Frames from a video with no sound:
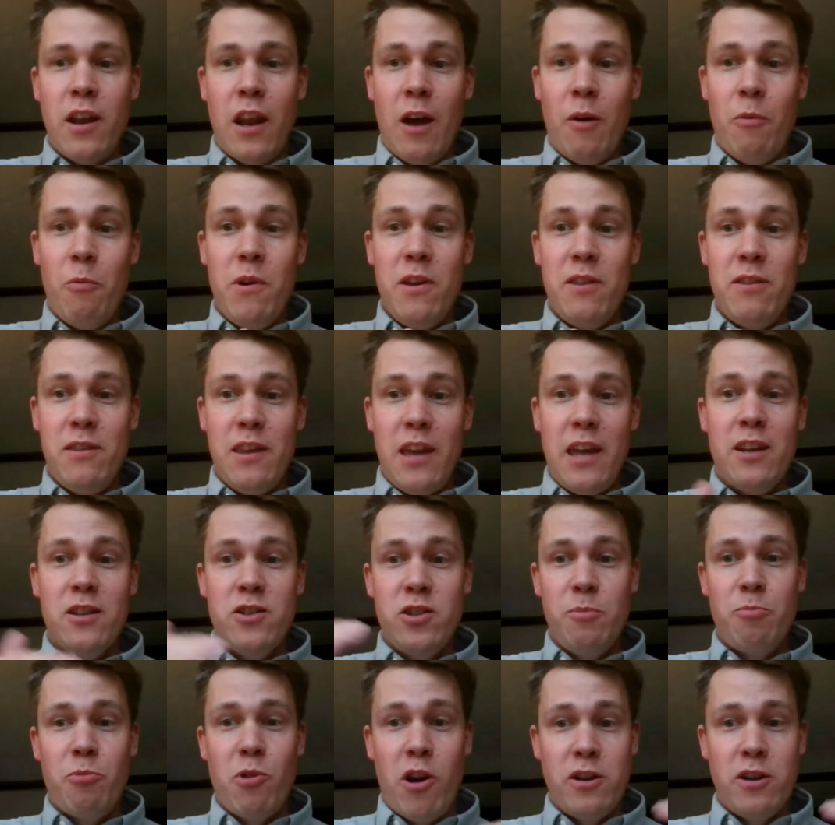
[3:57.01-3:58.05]
Now, with the
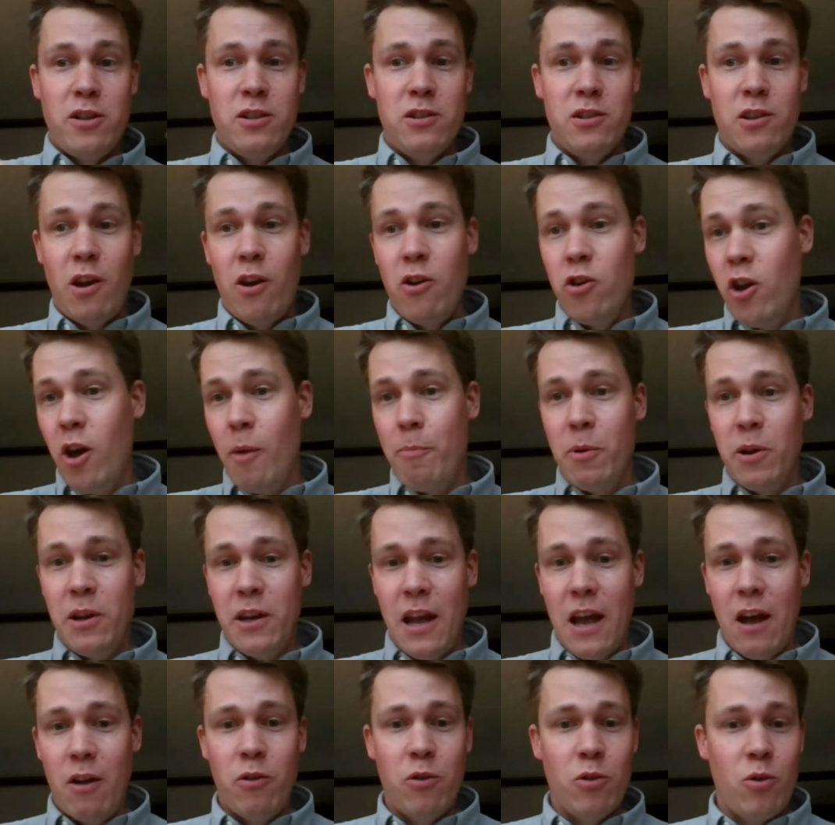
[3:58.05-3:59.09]
energy prices going up
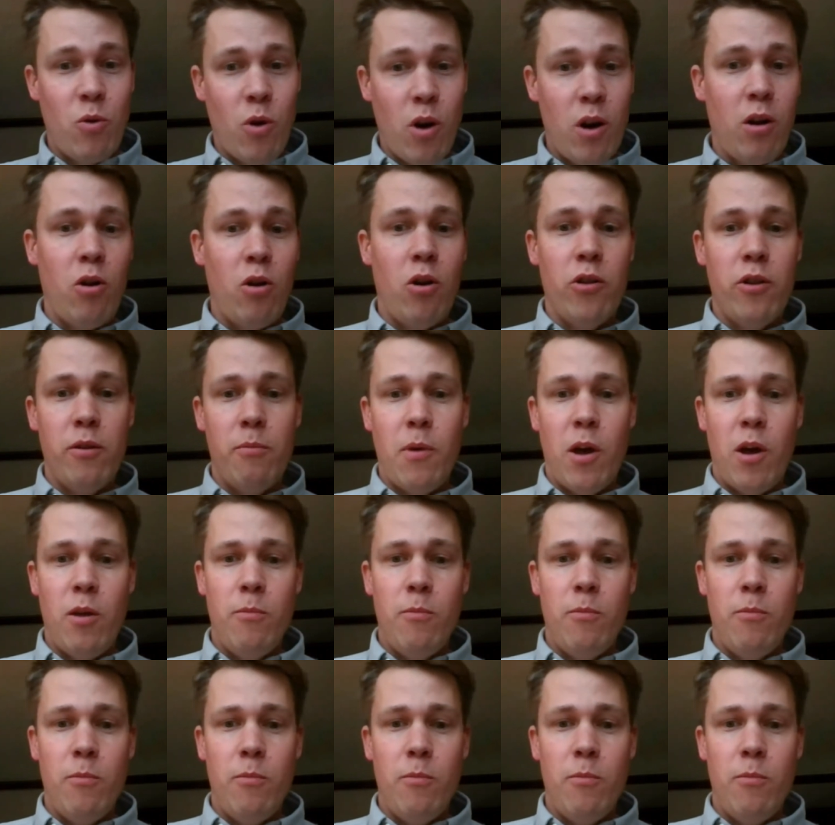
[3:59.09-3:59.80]
and down quite a lot at the